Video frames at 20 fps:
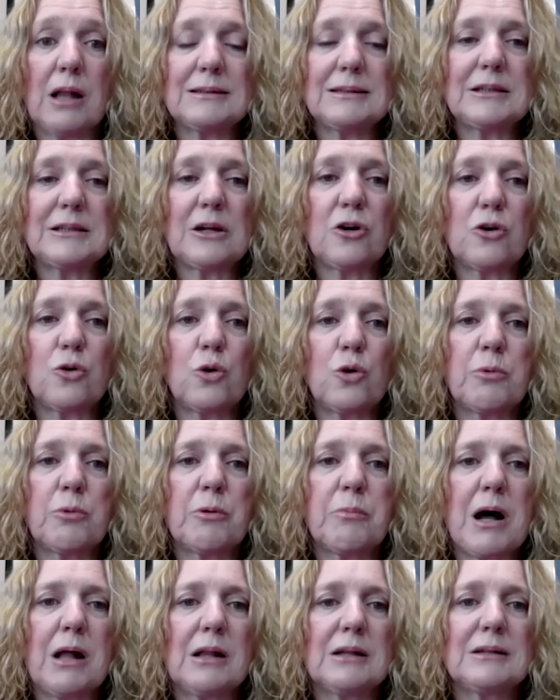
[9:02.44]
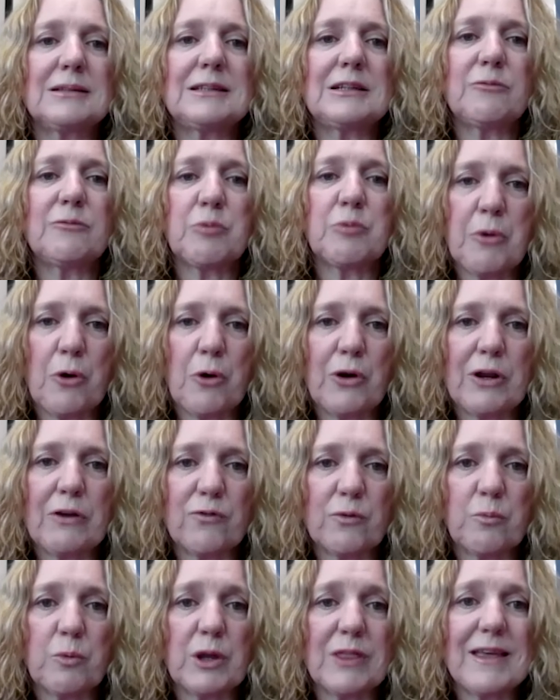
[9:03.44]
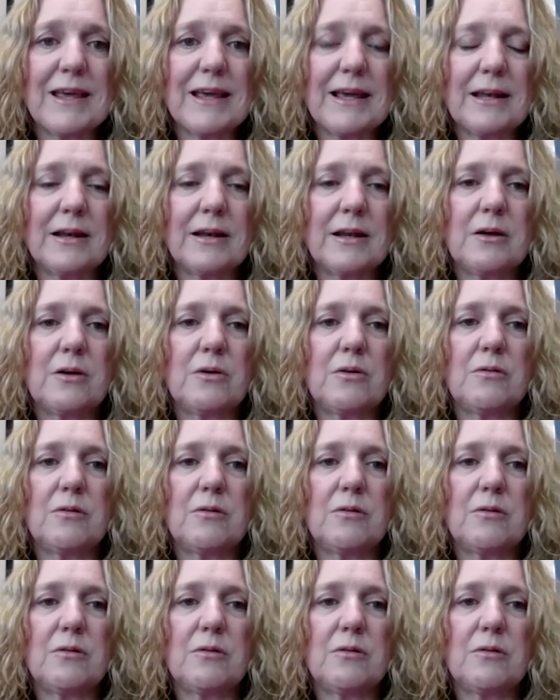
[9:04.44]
policy, our corporate policy of promoting from within.